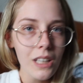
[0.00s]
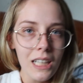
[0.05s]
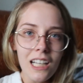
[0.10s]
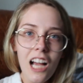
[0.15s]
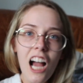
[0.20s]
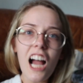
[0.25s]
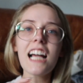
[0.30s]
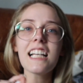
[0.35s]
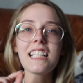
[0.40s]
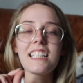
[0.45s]

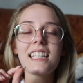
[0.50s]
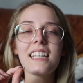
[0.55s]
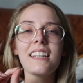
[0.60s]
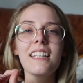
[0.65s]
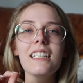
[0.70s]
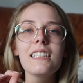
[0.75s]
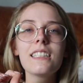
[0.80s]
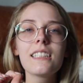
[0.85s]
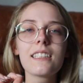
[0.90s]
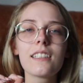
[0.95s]
Guys,
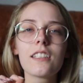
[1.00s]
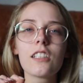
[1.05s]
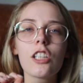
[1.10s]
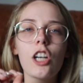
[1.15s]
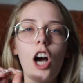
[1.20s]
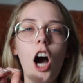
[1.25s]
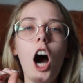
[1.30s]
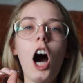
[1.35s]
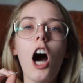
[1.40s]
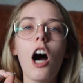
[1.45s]
this
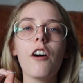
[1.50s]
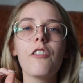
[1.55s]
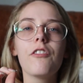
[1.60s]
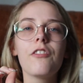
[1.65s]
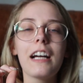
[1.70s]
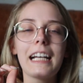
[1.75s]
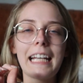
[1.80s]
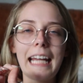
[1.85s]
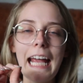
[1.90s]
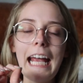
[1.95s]

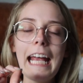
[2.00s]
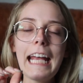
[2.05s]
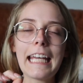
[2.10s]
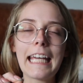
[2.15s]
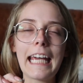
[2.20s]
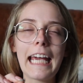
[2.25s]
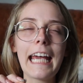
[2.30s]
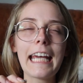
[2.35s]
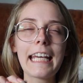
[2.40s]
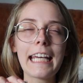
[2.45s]
cough, I can't
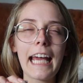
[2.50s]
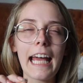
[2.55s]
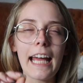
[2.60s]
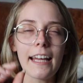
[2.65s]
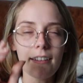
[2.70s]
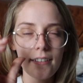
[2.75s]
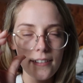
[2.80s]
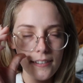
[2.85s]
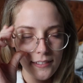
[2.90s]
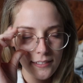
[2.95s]
kick it.
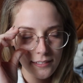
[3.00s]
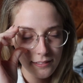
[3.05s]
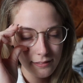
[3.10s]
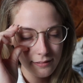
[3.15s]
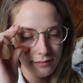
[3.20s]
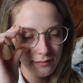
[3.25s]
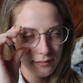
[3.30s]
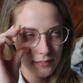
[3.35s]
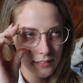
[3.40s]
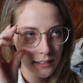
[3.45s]

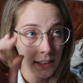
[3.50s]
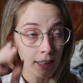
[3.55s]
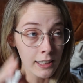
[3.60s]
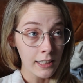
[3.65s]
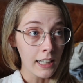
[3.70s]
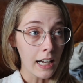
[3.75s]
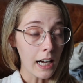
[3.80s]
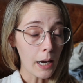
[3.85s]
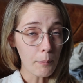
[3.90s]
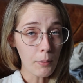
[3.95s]

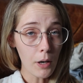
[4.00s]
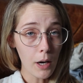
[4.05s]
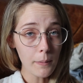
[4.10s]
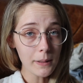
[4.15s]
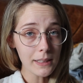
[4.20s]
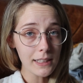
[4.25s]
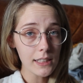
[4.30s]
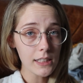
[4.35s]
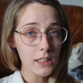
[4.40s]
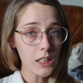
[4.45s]
I
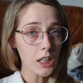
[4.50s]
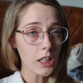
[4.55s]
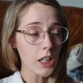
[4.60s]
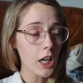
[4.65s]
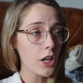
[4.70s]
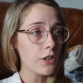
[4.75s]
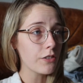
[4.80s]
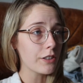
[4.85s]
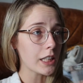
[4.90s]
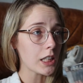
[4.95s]
promise it's not
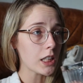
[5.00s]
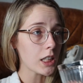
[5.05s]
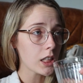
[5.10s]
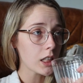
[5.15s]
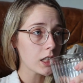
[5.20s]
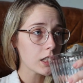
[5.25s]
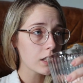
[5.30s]
COVID.